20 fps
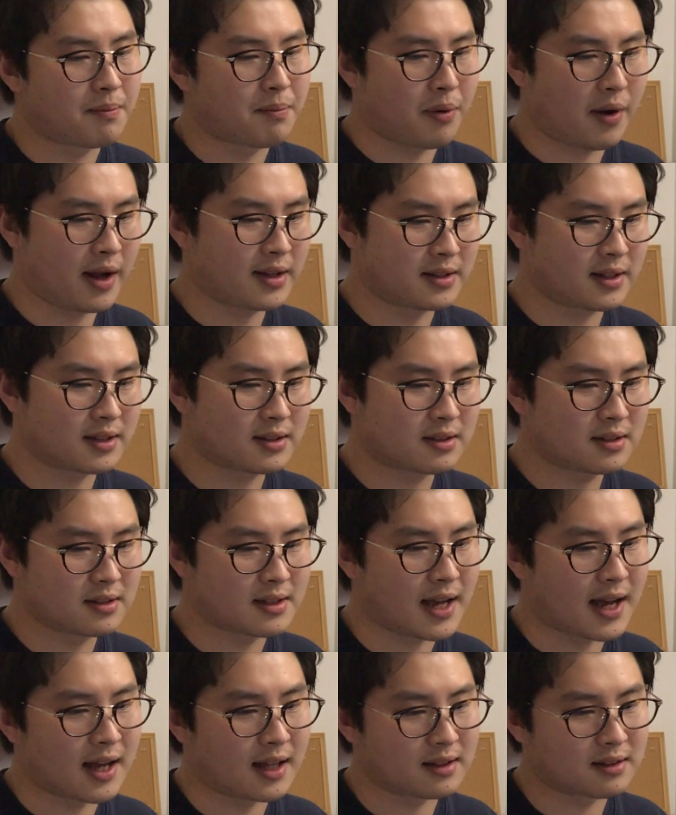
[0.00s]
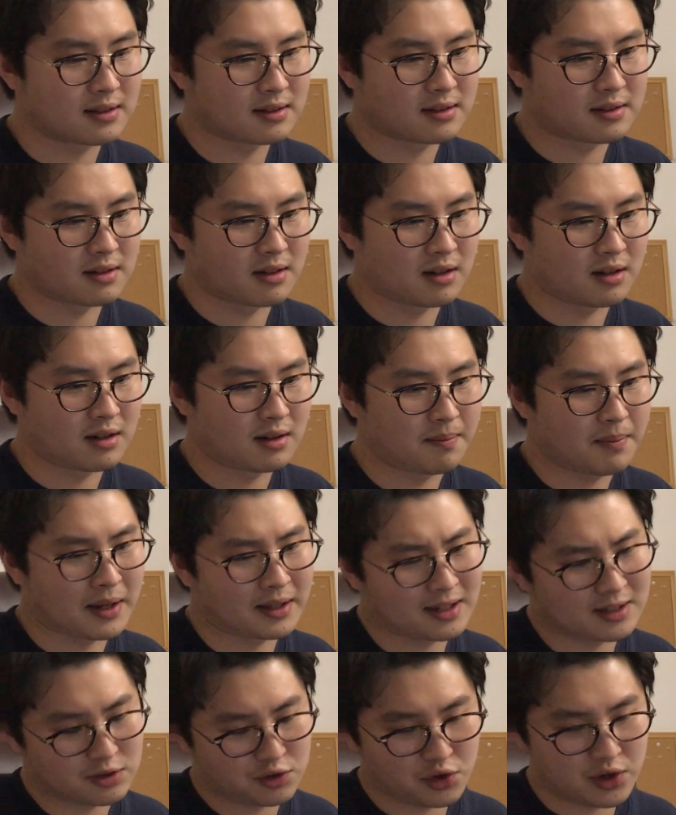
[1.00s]
predict that the
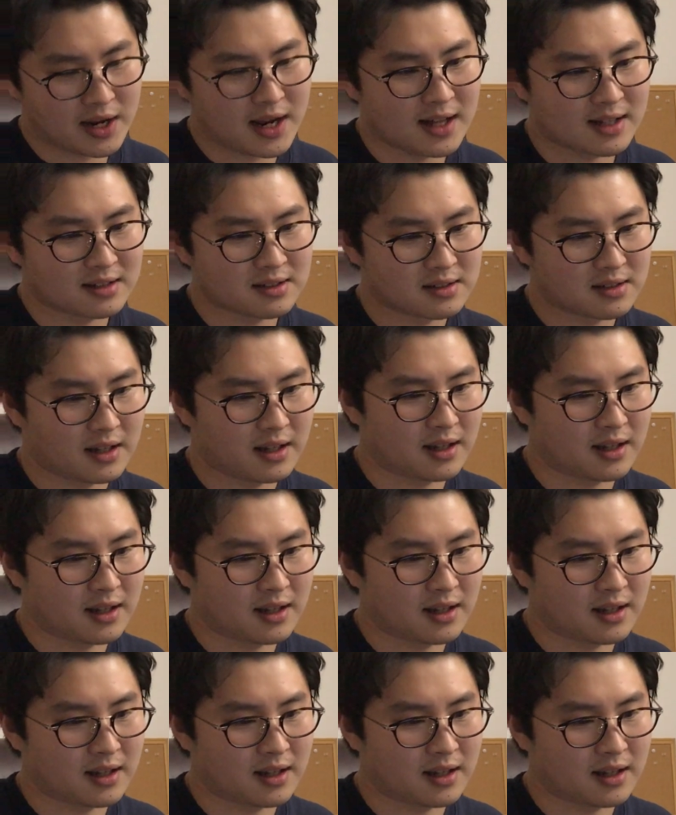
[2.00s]
pedestrian